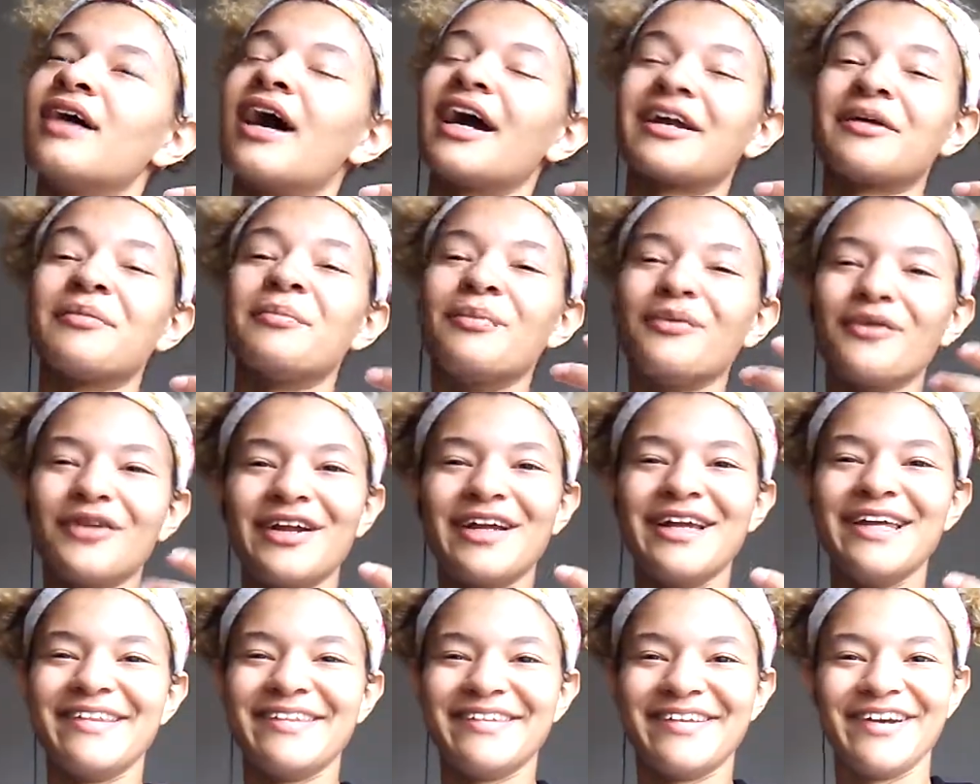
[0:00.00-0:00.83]
I can
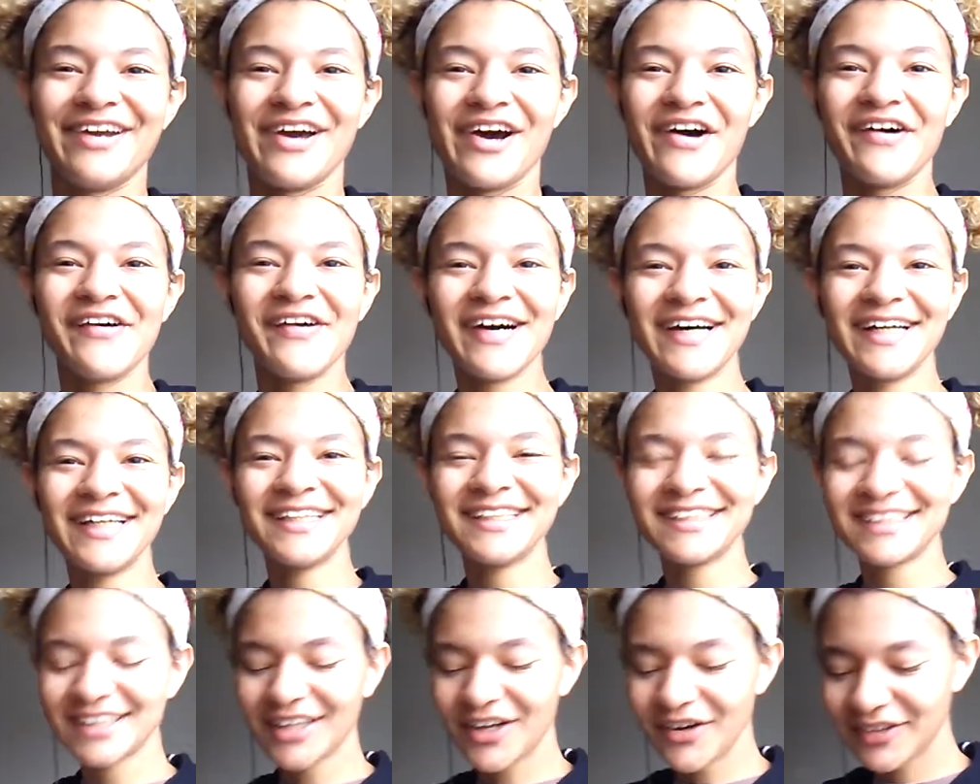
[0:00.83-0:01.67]
breathe, you know?
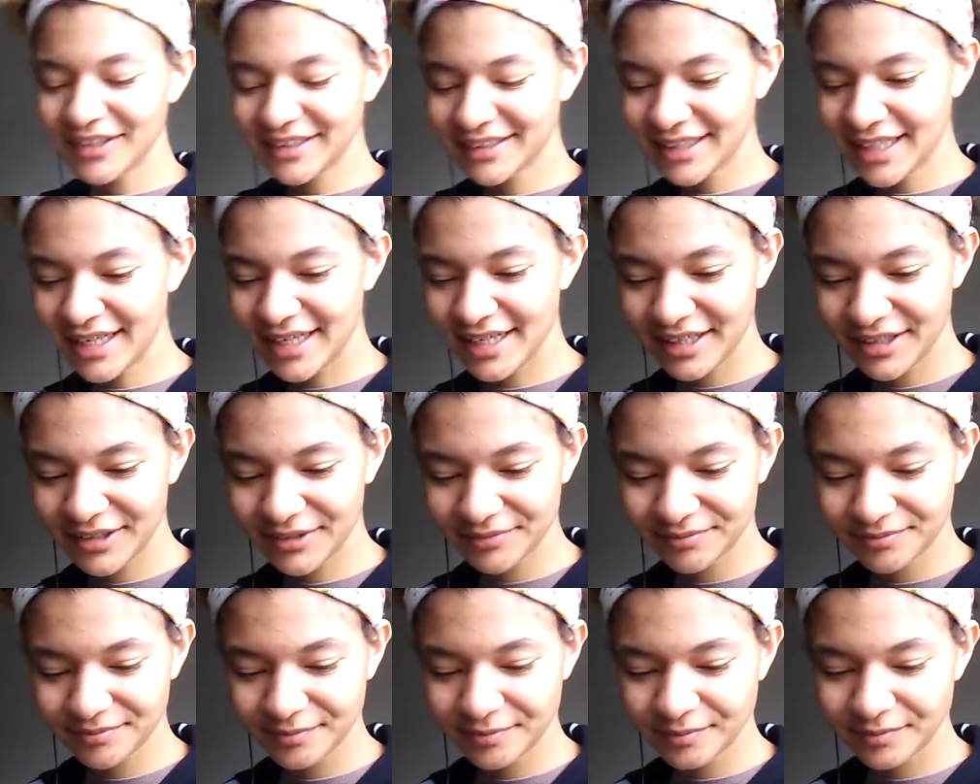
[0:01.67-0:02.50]
So it's
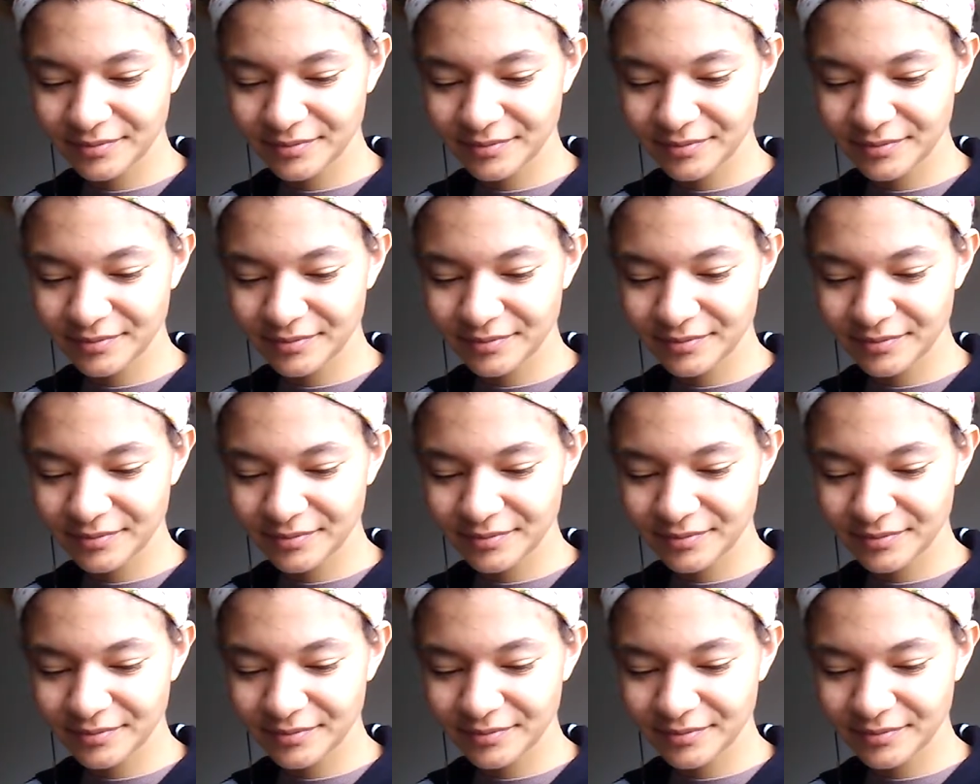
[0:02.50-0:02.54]
like,